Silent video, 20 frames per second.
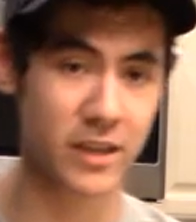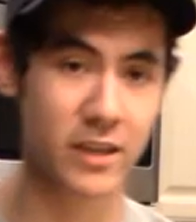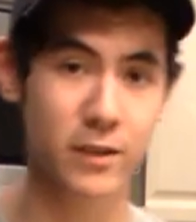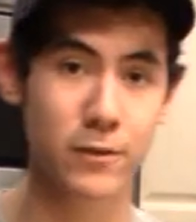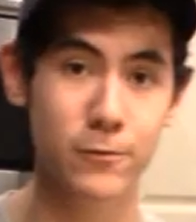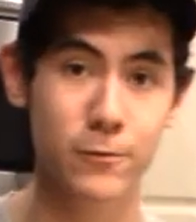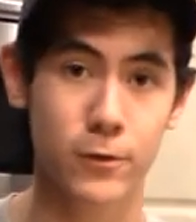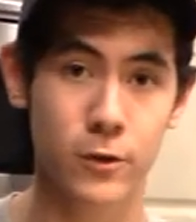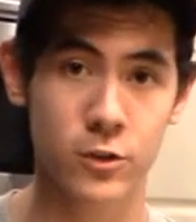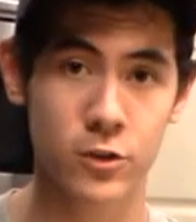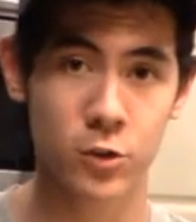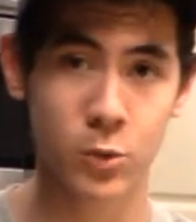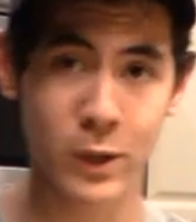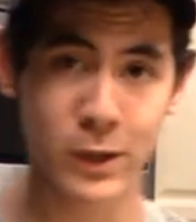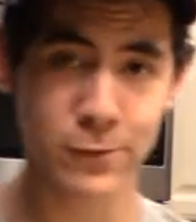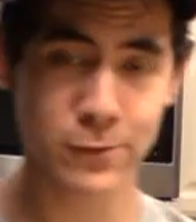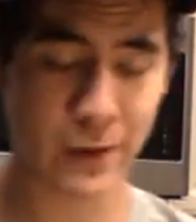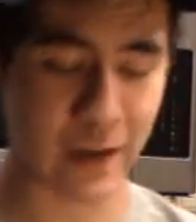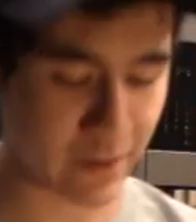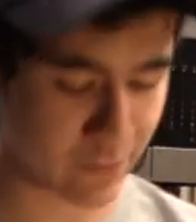it for
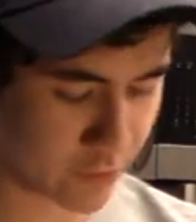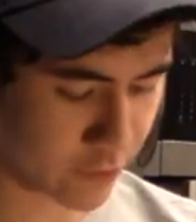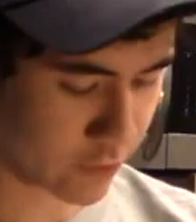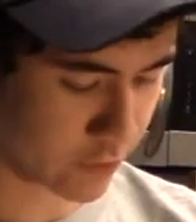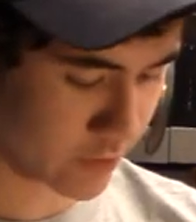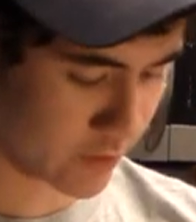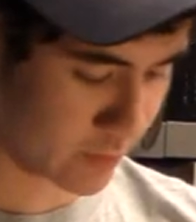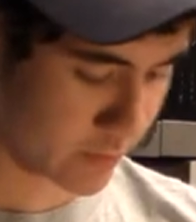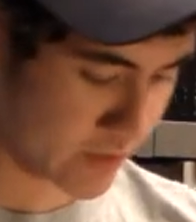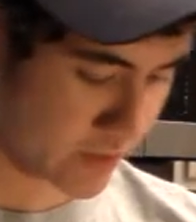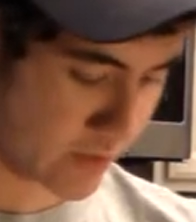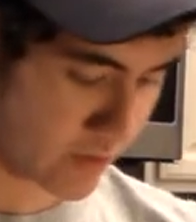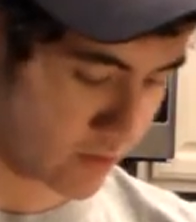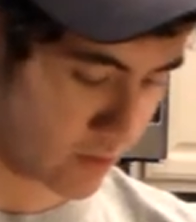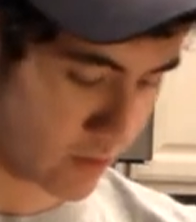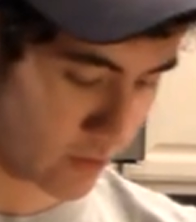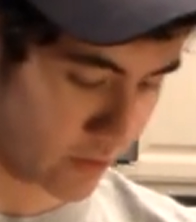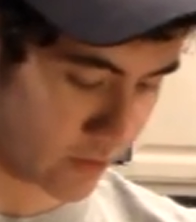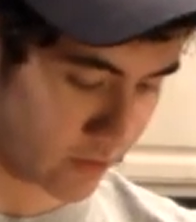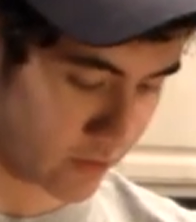25 to 30 minutes.
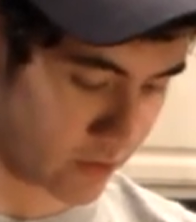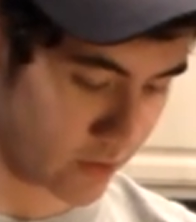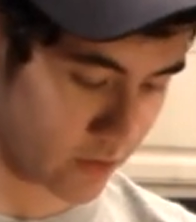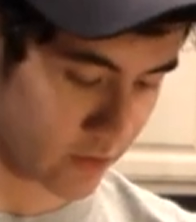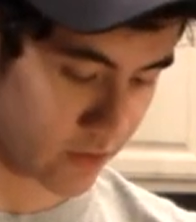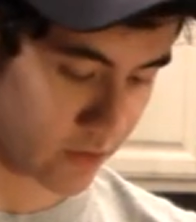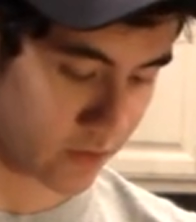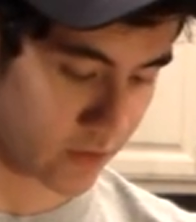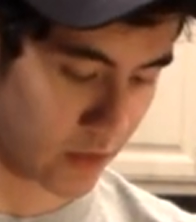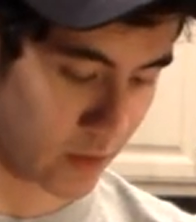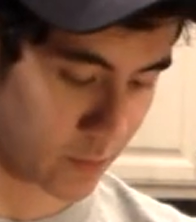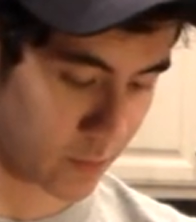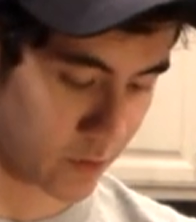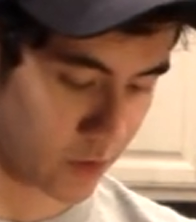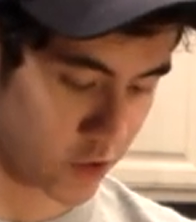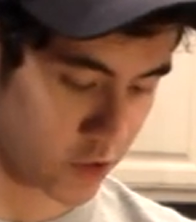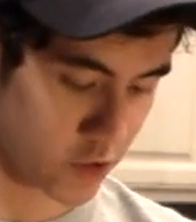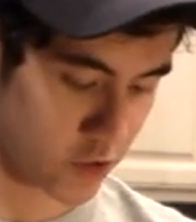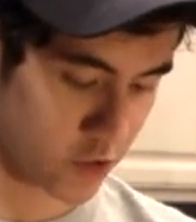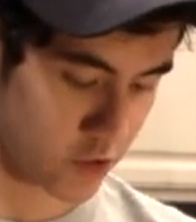So let's start the
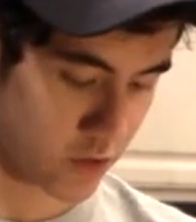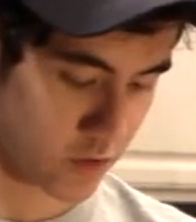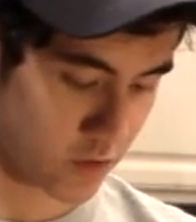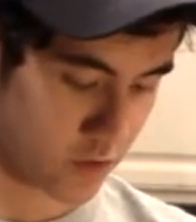stopwatch.